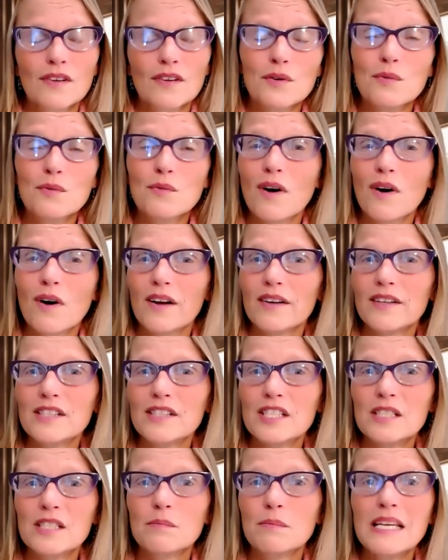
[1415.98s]
If you want to
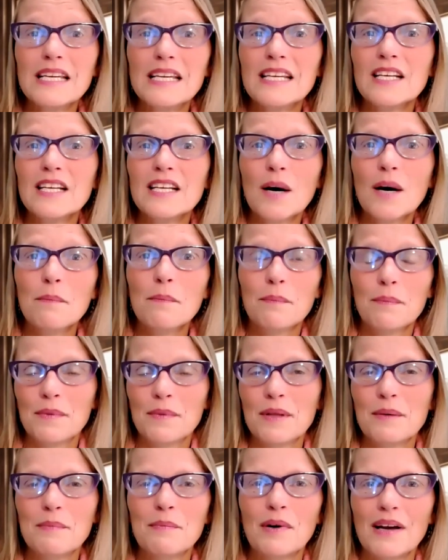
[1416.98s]
speed up
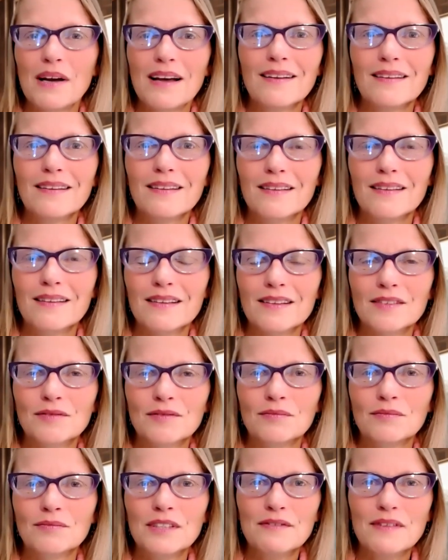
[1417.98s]
the breath,
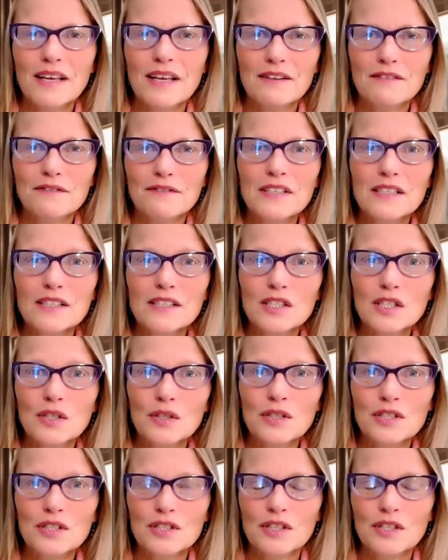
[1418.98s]
if that feels
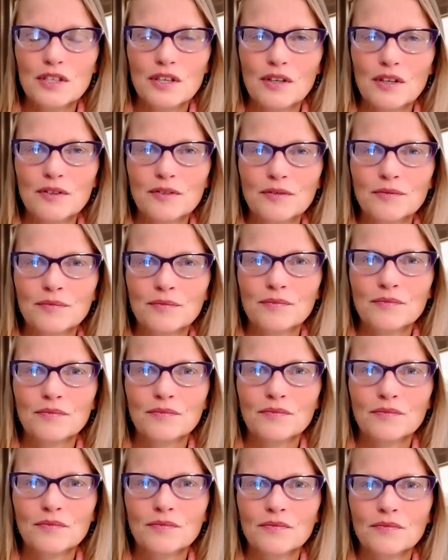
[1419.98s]
good to you,
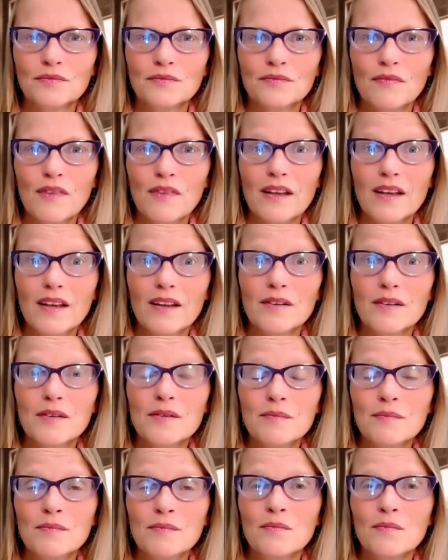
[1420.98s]

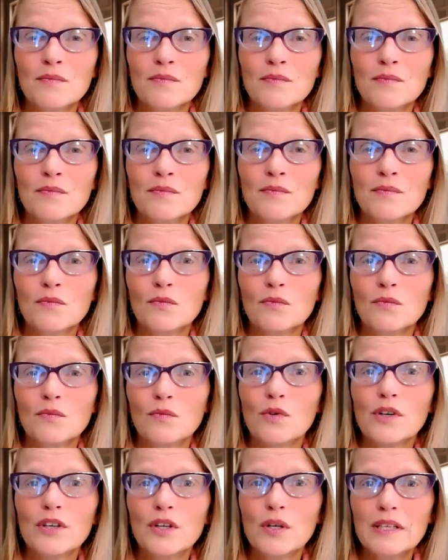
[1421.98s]
then
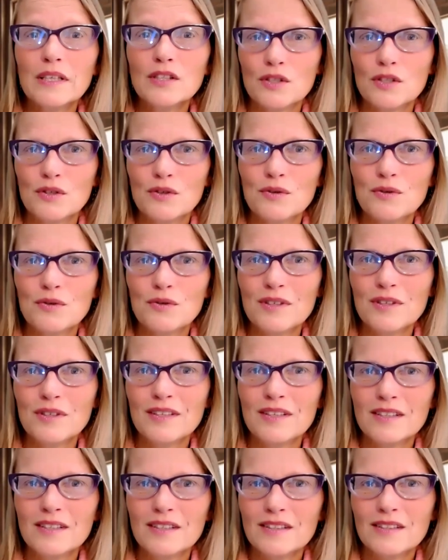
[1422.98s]
we're going
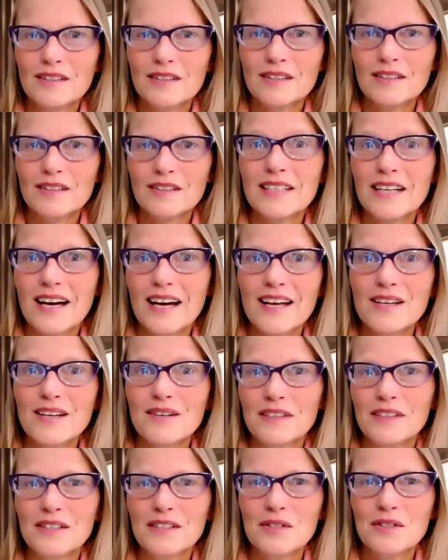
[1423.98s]
to
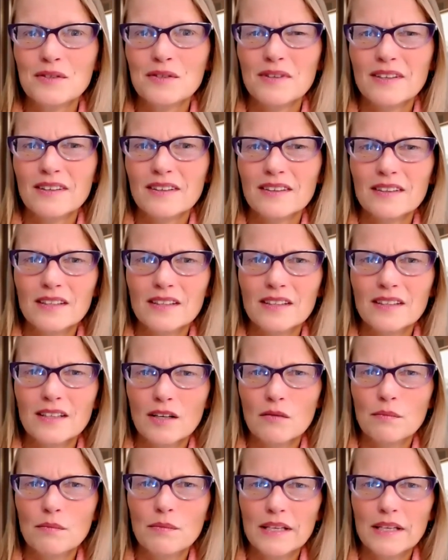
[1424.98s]
dive into a
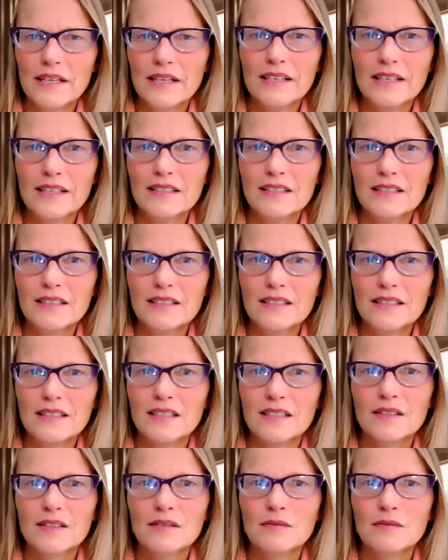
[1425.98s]
little bit
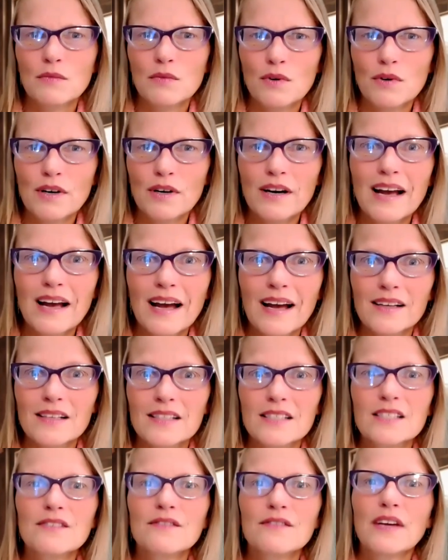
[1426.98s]
more
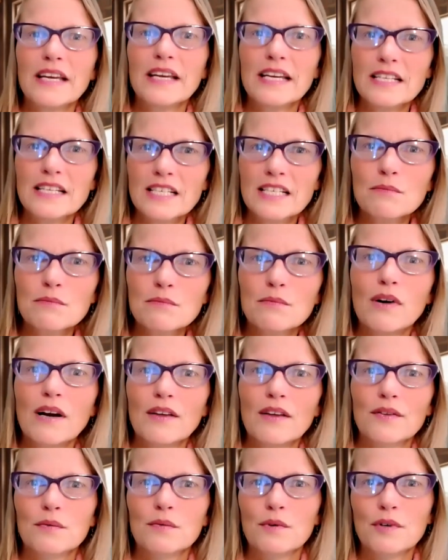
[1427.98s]
activating
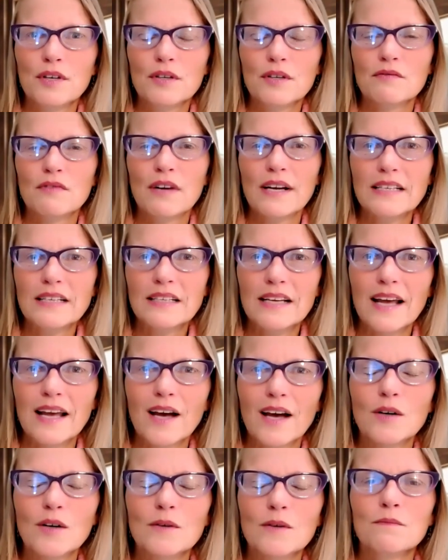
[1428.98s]
breath work right
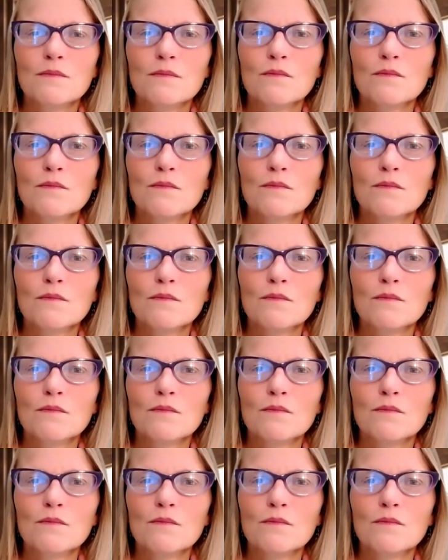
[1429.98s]
now.